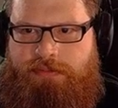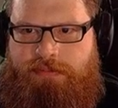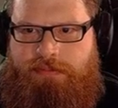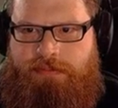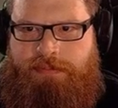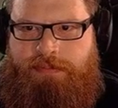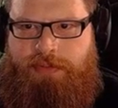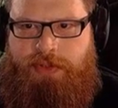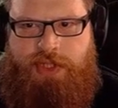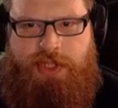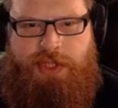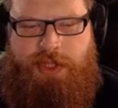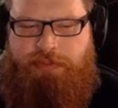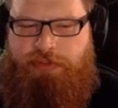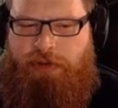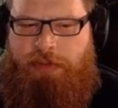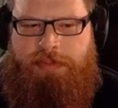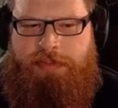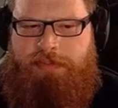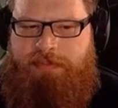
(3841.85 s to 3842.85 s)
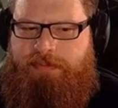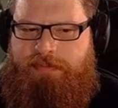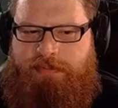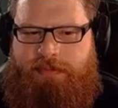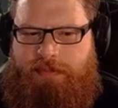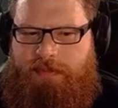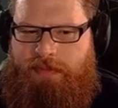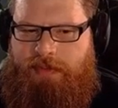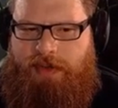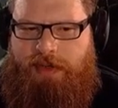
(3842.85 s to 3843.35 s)
But to the problem
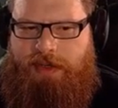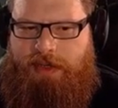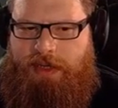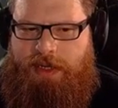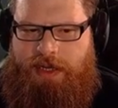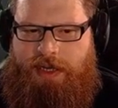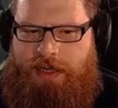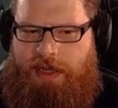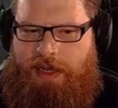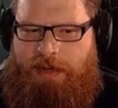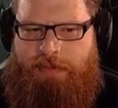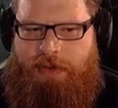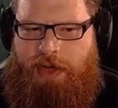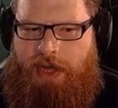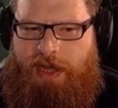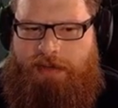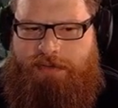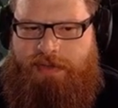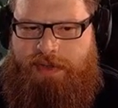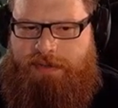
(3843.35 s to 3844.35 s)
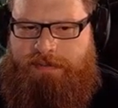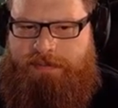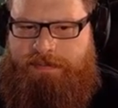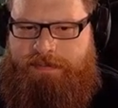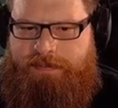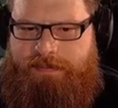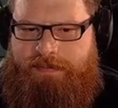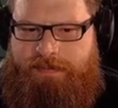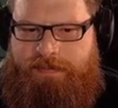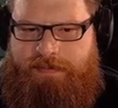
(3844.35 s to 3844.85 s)
I'm not having.
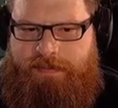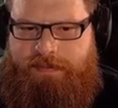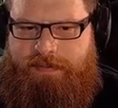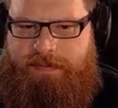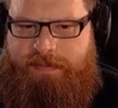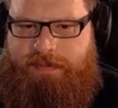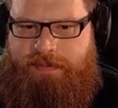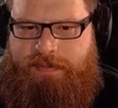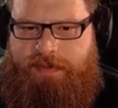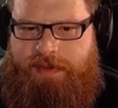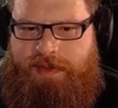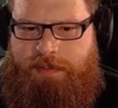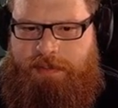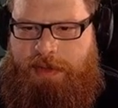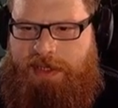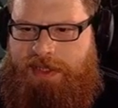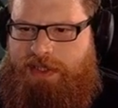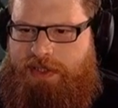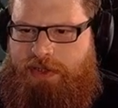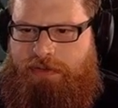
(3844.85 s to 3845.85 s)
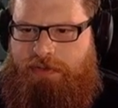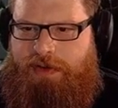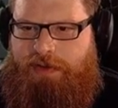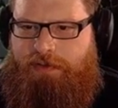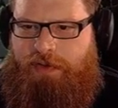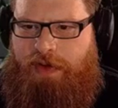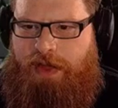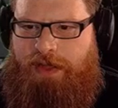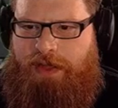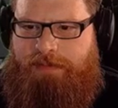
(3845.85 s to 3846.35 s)
The base is already
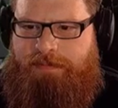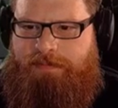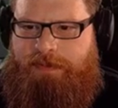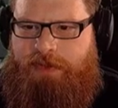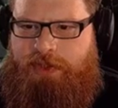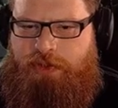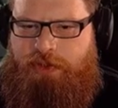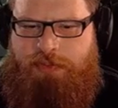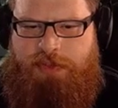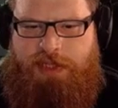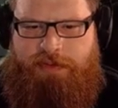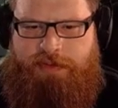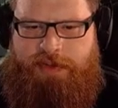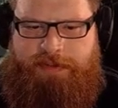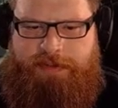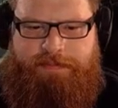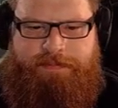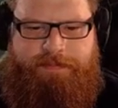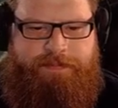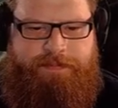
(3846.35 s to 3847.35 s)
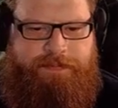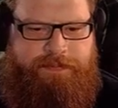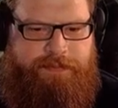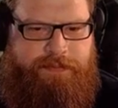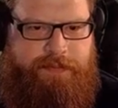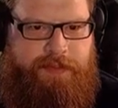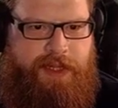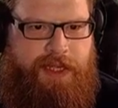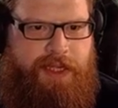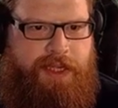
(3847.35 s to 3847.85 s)
fine. The tubes love it.
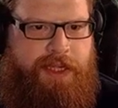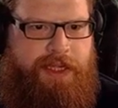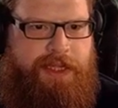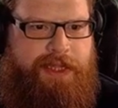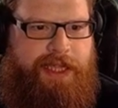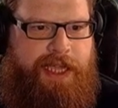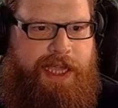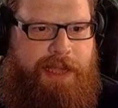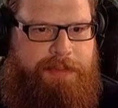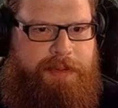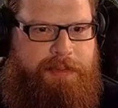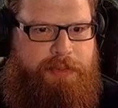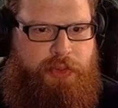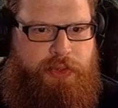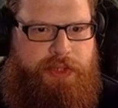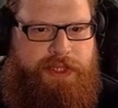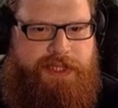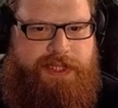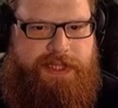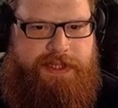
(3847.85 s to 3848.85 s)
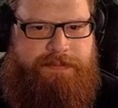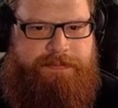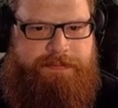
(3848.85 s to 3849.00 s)
They're happy boys.